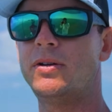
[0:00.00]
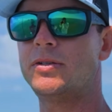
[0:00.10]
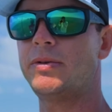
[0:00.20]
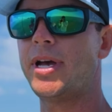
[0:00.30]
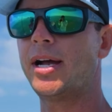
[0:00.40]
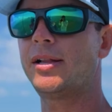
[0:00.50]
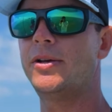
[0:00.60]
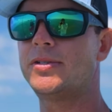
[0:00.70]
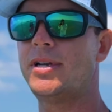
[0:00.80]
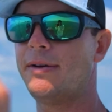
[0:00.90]
mirror is going to
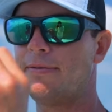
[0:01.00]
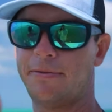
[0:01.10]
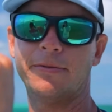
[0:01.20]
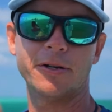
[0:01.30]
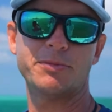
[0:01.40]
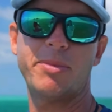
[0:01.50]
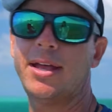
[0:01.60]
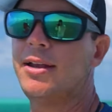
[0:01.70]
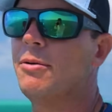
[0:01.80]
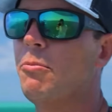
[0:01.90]
reflect that back and give you
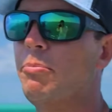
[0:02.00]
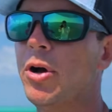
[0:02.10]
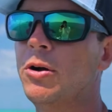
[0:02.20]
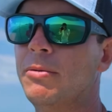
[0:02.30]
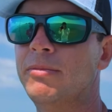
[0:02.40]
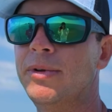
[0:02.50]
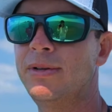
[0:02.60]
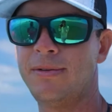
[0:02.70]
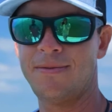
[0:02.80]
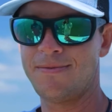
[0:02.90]
maximum visibility.